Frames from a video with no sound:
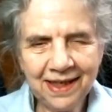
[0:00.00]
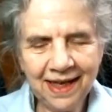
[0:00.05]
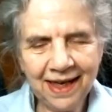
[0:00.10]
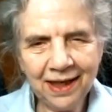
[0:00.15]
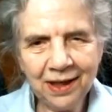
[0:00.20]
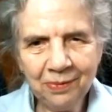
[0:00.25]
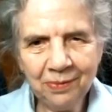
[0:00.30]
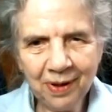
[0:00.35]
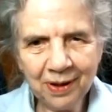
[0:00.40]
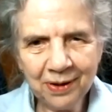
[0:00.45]

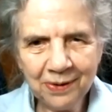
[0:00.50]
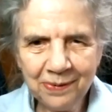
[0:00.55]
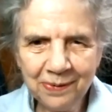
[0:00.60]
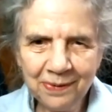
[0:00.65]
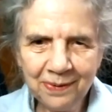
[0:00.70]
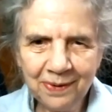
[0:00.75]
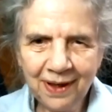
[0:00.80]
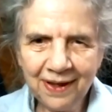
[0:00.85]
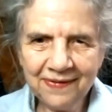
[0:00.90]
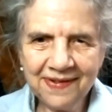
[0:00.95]
anyone
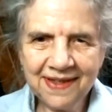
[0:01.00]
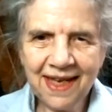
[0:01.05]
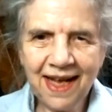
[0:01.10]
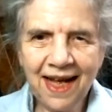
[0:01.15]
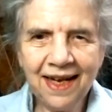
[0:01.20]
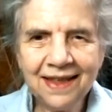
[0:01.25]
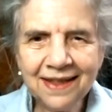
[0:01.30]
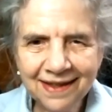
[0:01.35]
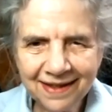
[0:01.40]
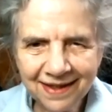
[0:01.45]
who loves
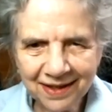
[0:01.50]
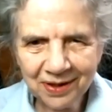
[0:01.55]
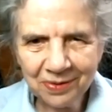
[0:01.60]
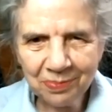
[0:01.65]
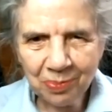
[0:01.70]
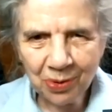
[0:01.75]
Alice's